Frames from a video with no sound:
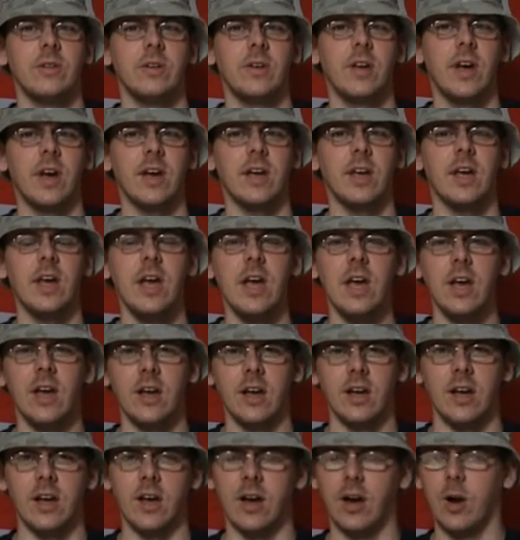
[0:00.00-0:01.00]
Okay?
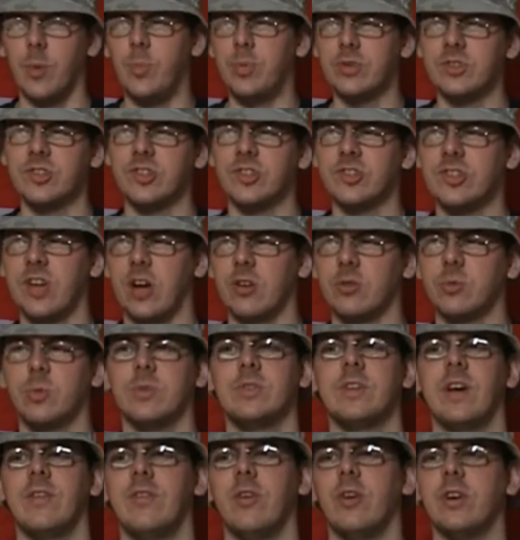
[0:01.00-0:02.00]
Uh, the prison cells
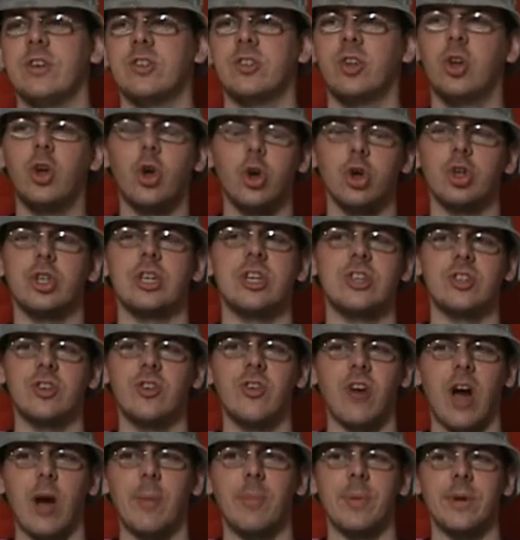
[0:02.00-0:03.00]
wouldn't have all this cushy
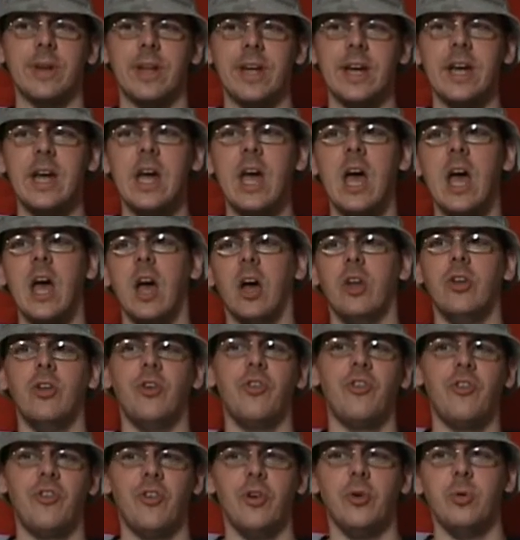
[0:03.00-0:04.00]
crap in it, and the
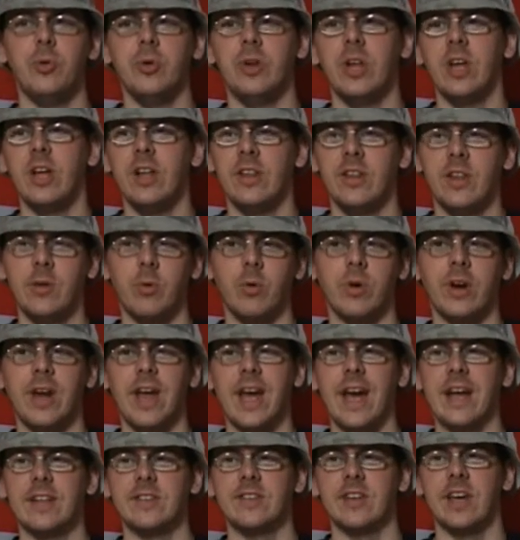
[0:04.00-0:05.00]
food, they wouldn't
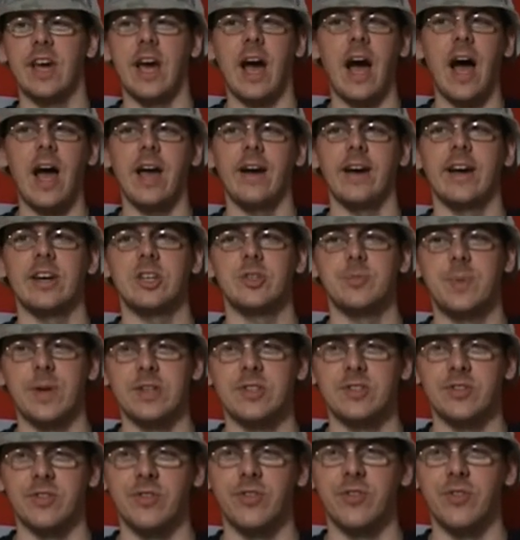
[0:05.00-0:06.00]
get highly
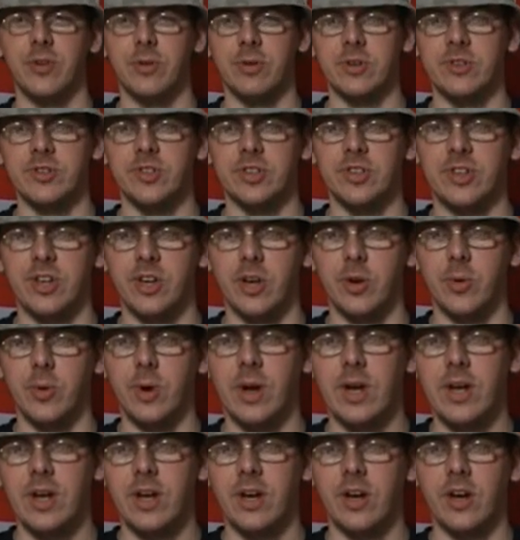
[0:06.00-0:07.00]
expensive food as they
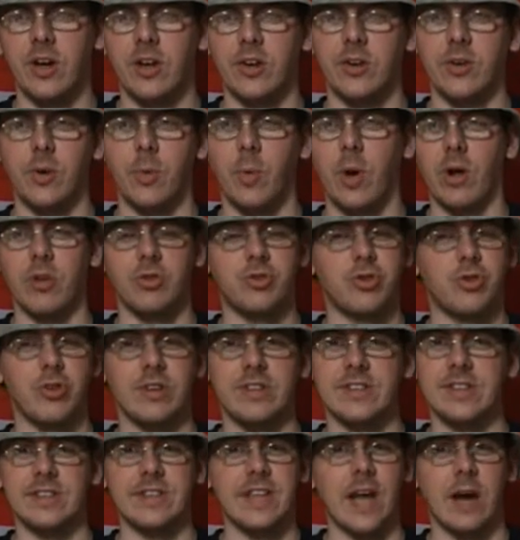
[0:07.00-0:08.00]
do, and well
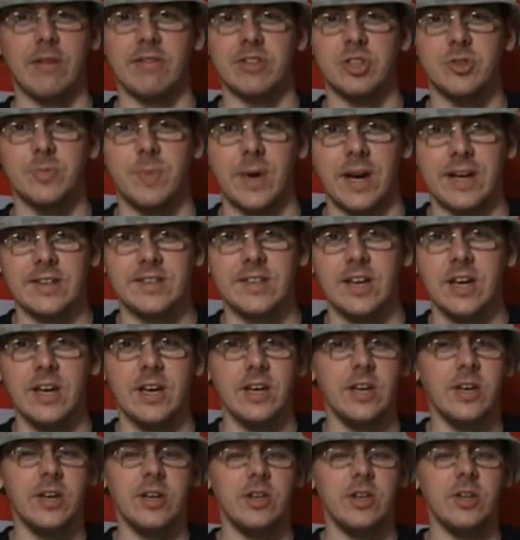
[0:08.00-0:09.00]
treated in that respect.
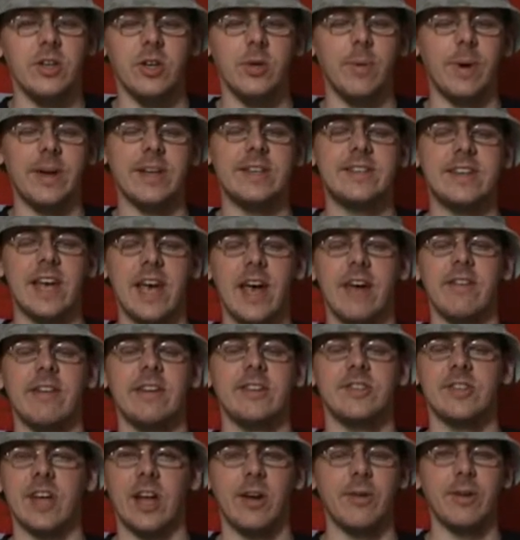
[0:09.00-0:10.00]

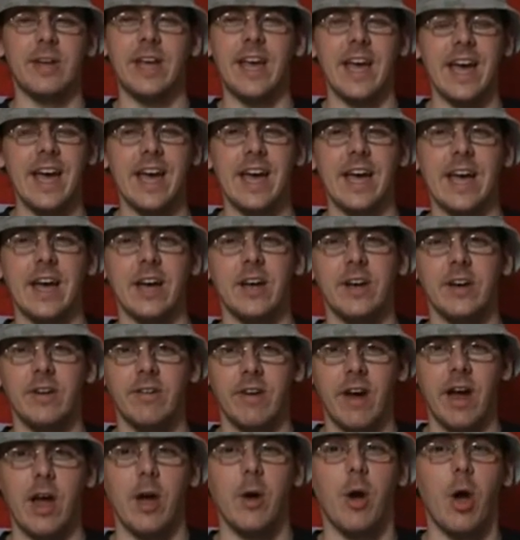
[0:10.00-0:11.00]
Humanitarians, I don't care,
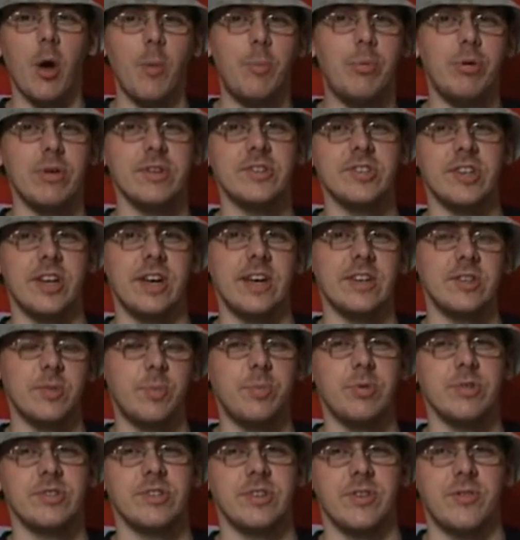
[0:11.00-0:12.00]
right? A prisoner is a
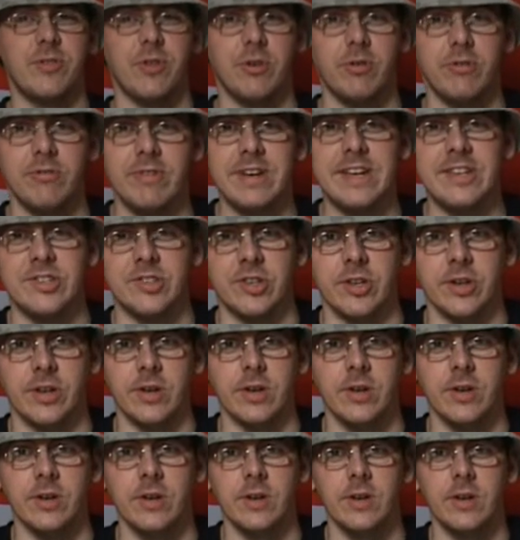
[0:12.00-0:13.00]
prisoner for a reason,
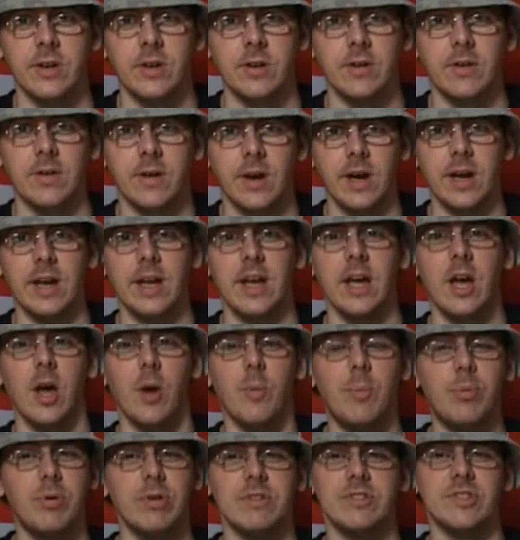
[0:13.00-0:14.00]
right?
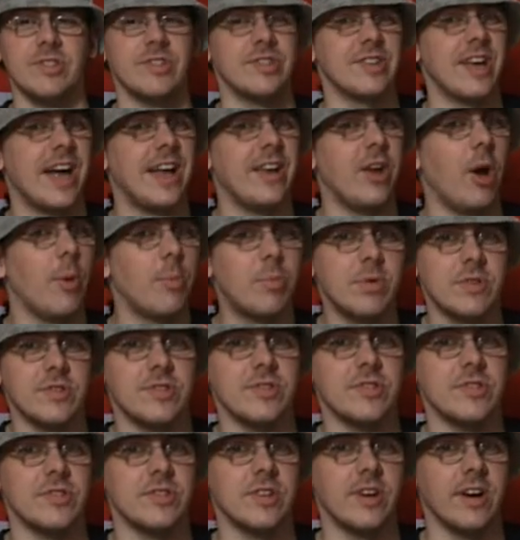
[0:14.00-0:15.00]
the prisons are not
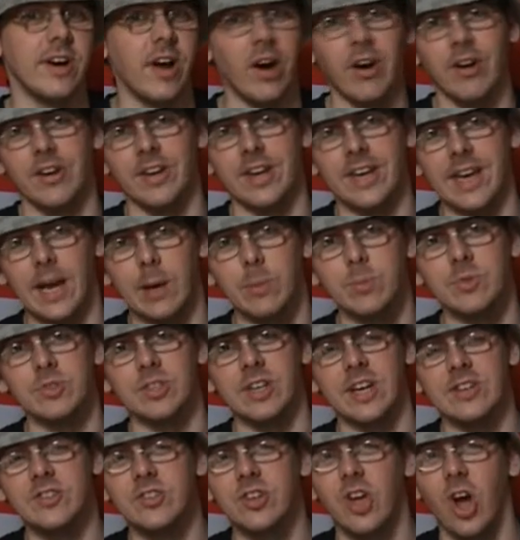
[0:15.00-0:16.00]
prisons, reality camps,
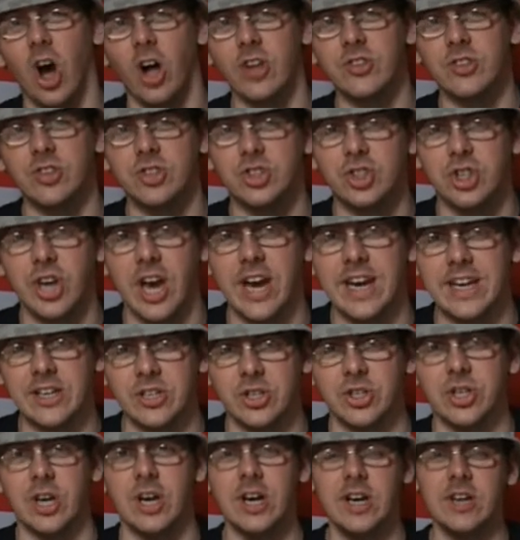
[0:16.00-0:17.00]
and that's got to
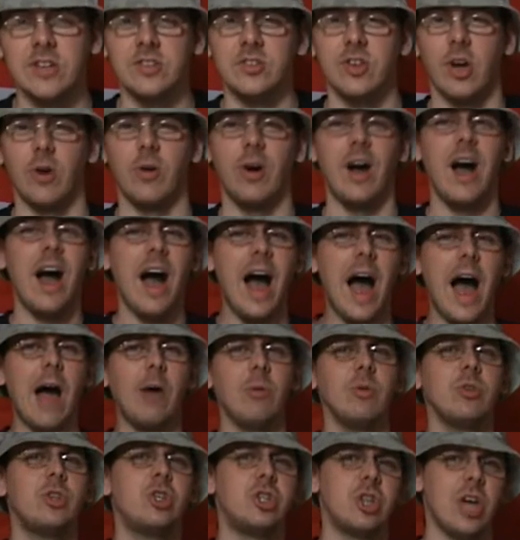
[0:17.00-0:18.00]
change. So
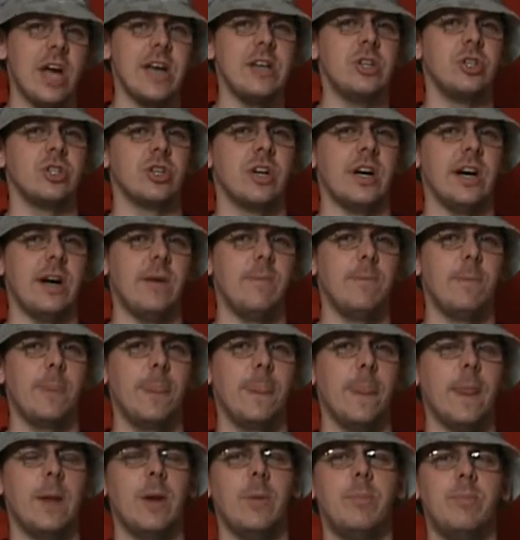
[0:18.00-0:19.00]
I would change that,
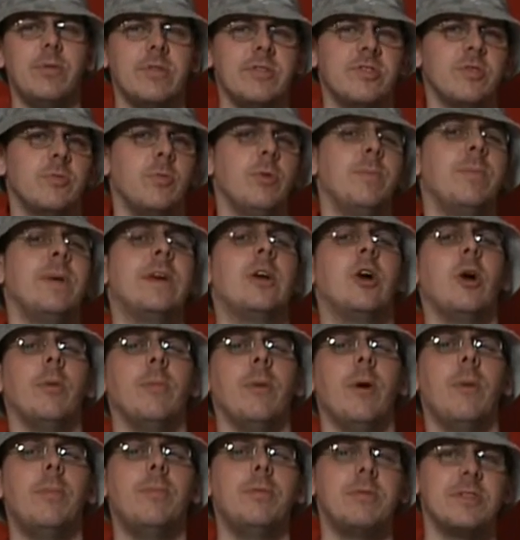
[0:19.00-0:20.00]
and a prison would
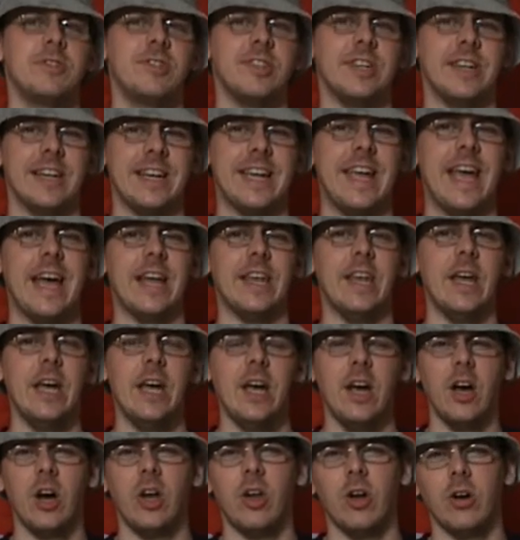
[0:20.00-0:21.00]
become a prison again.
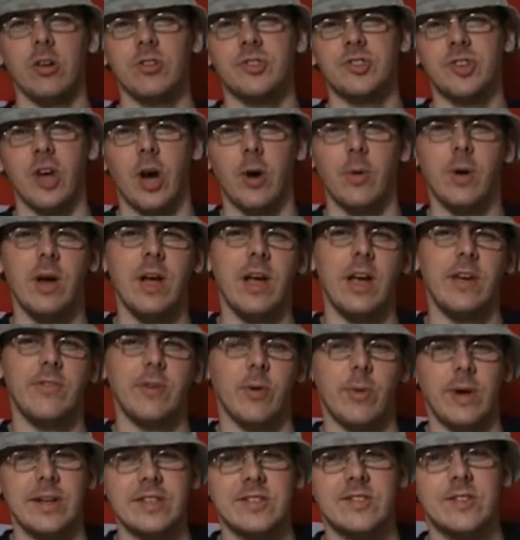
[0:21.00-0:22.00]
And also, if
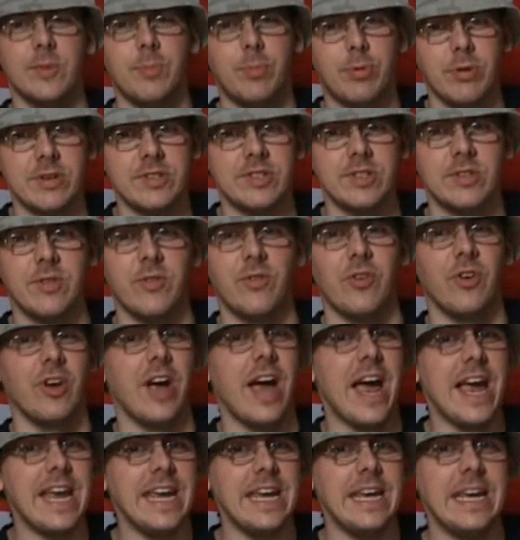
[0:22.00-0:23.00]
you went to prison for
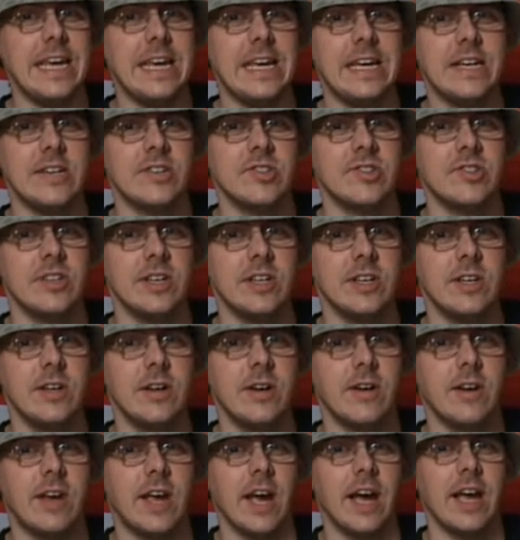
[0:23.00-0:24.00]
eight years,
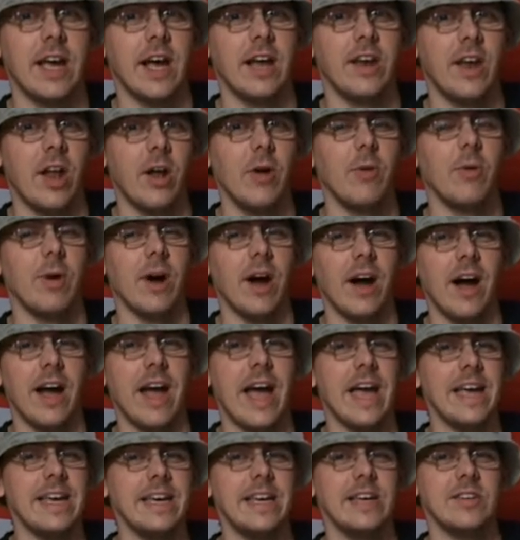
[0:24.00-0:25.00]
Okay, I know
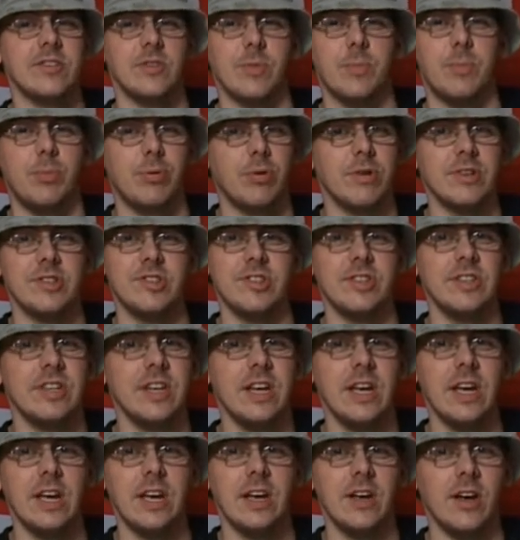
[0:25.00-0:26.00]
like eight years of prison
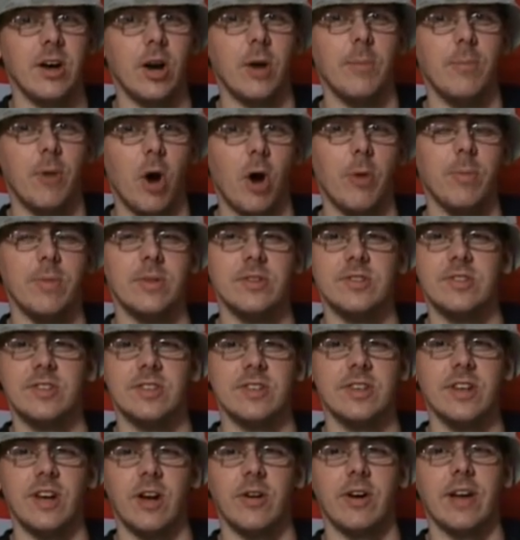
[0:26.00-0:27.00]
at the moment.
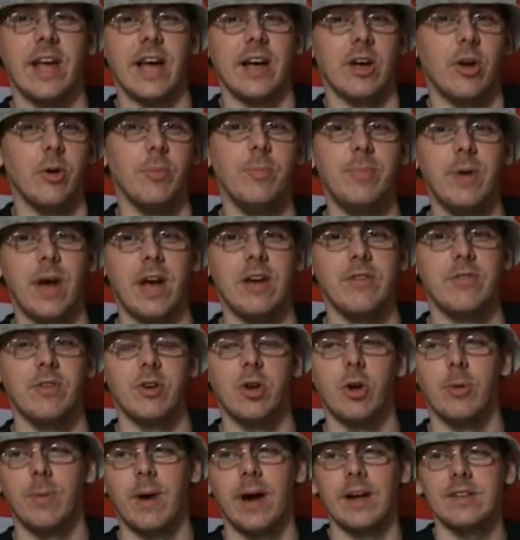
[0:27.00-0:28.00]
You know, we get good
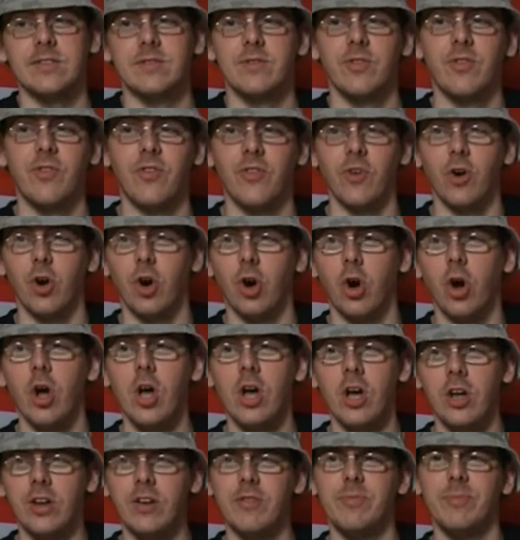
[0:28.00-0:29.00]
behaviour, come out in four.
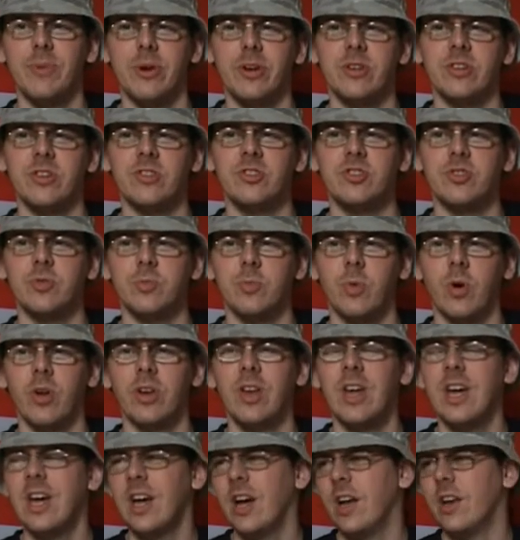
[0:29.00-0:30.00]
they've murdered
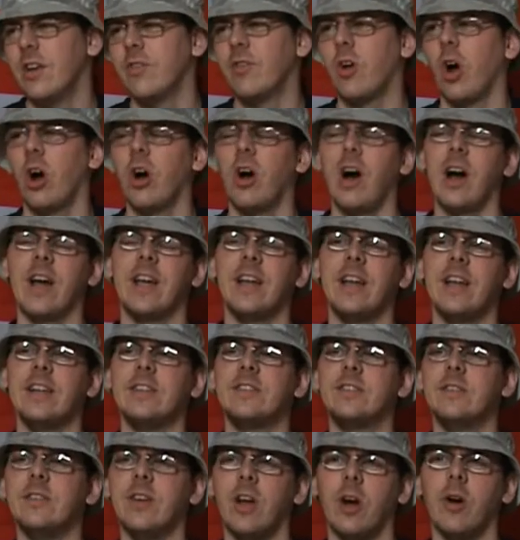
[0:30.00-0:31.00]
someone, and they've got like
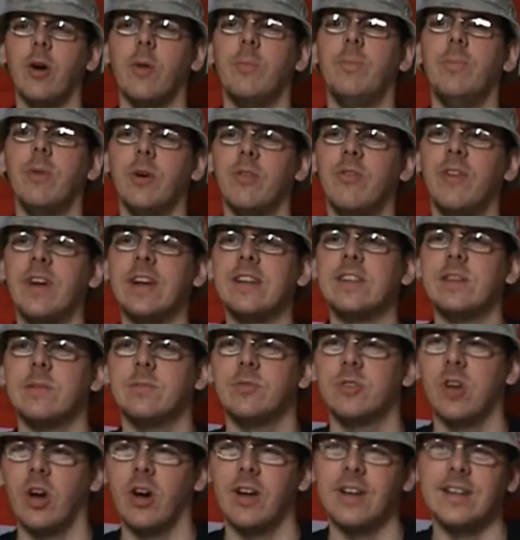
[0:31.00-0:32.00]
an you know, the
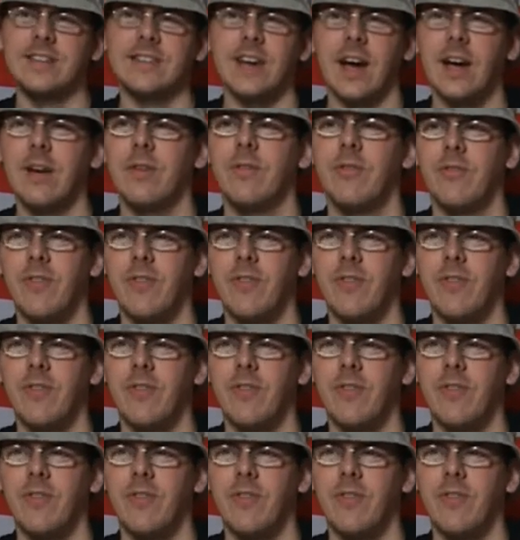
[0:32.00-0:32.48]
victims got an entire